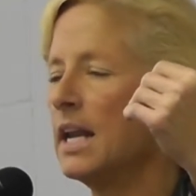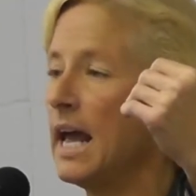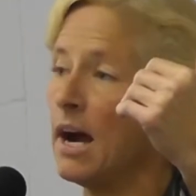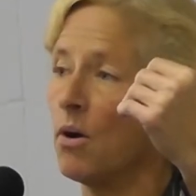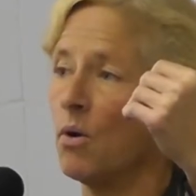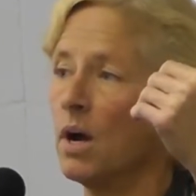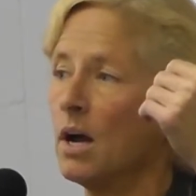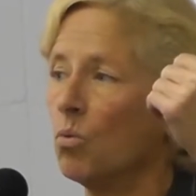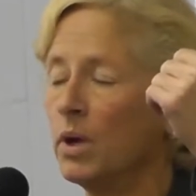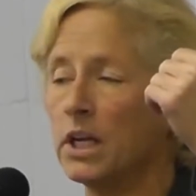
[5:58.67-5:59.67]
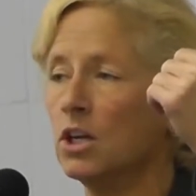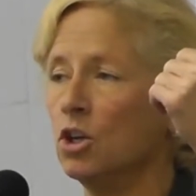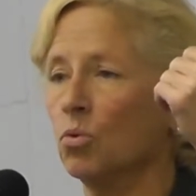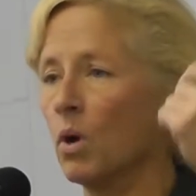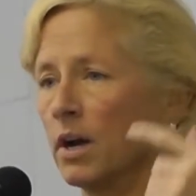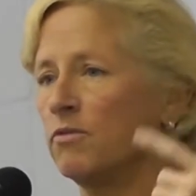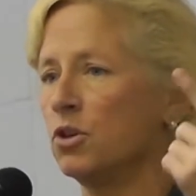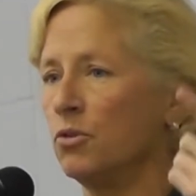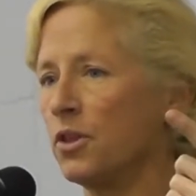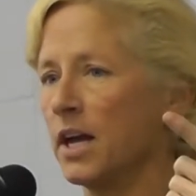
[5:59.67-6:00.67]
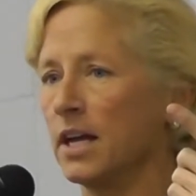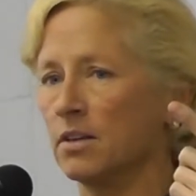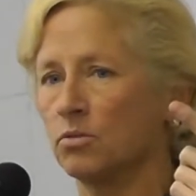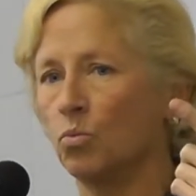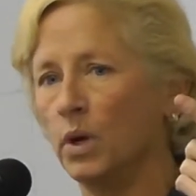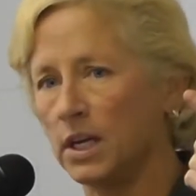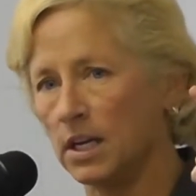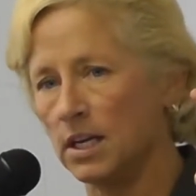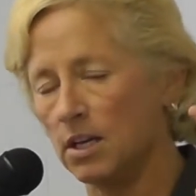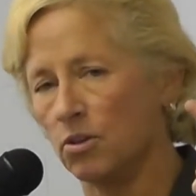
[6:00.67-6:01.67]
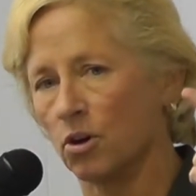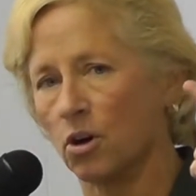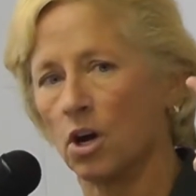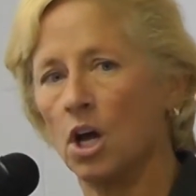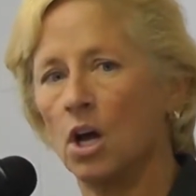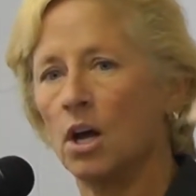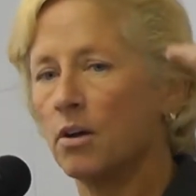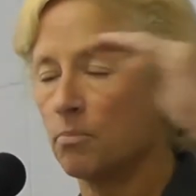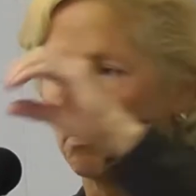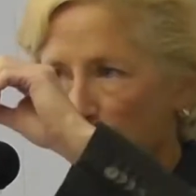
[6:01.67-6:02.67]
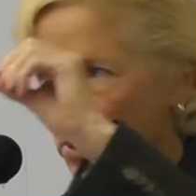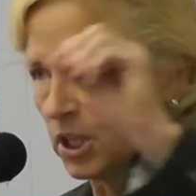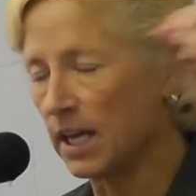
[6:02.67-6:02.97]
Now, we can do one of two things. We can either put